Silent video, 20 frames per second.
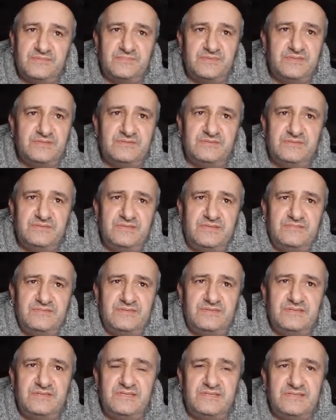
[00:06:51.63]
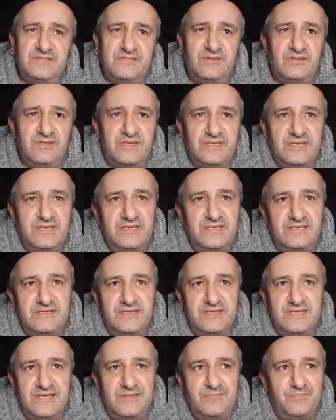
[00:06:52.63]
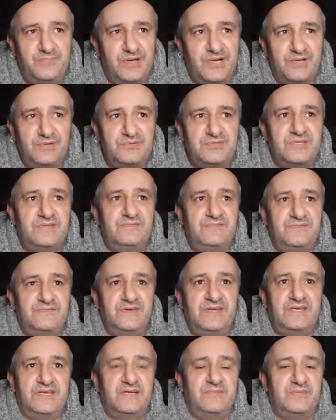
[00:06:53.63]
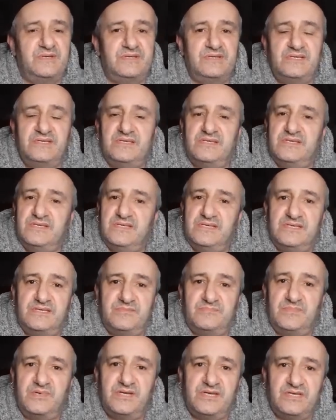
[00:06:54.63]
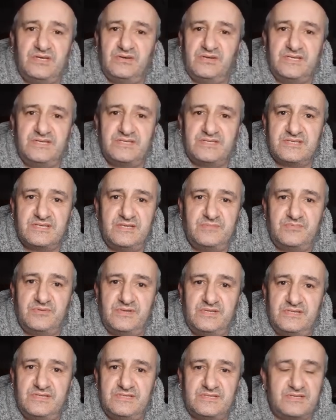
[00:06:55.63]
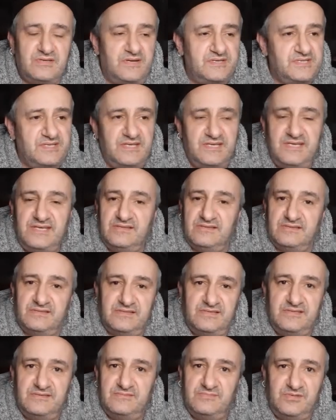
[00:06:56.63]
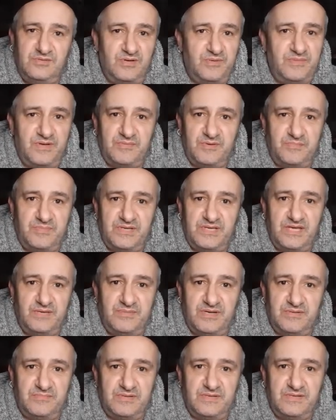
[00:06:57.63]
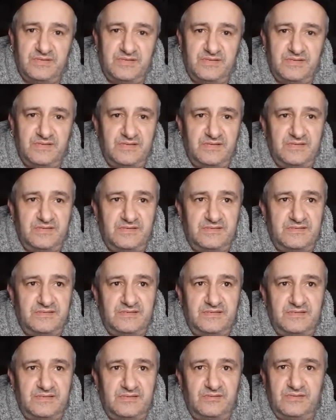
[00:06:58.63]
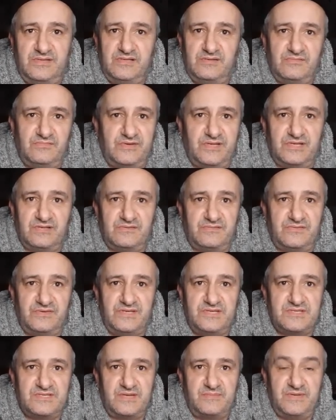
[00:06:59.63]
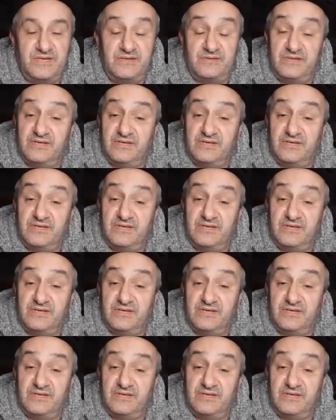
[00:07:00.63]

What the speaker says: But it's not like he's an imposing figure. But my God, he's slippery. This guy's an eel. You won't be able to pick him up. He'll wriggle free somehow.